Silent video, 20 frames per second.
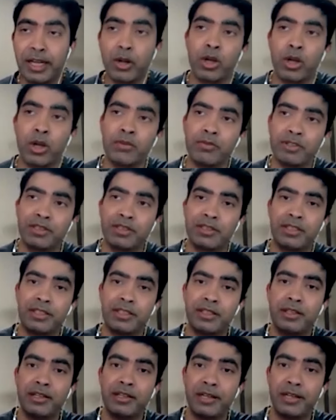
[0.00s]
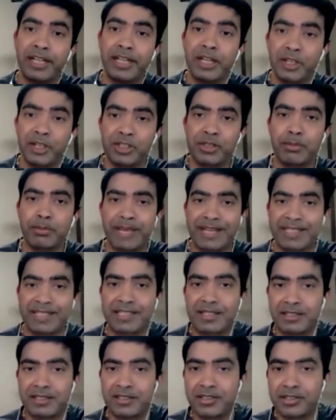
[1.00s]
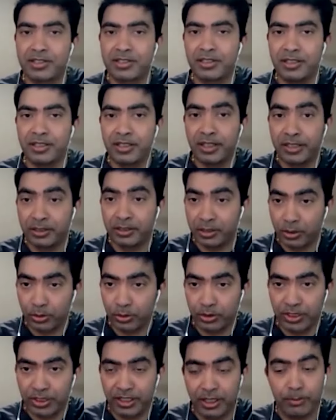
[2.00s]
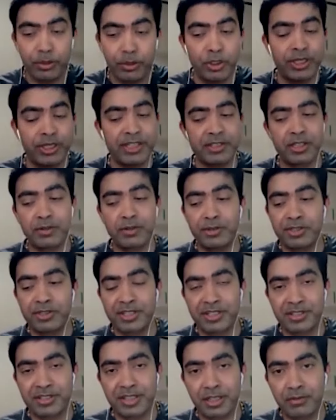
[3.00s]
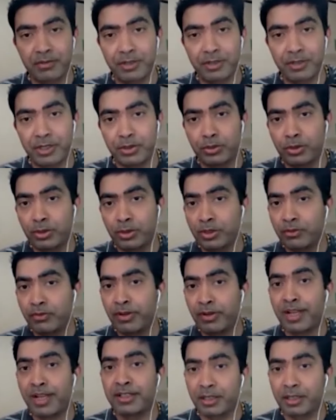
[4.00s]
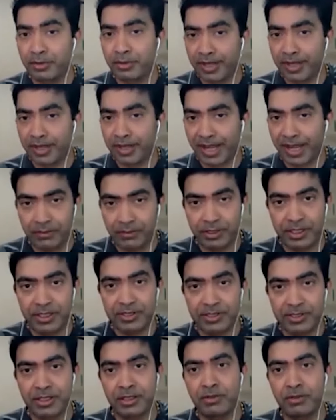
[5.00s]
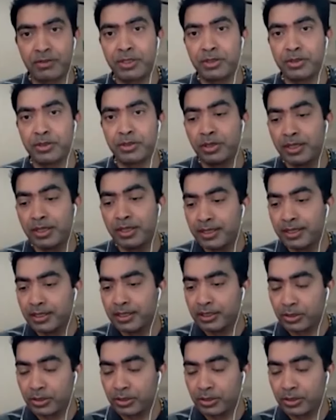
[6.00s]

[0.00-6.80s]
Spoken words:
along with the leadership excellence, and through the community services that we do, through the philanthropic activities that we do,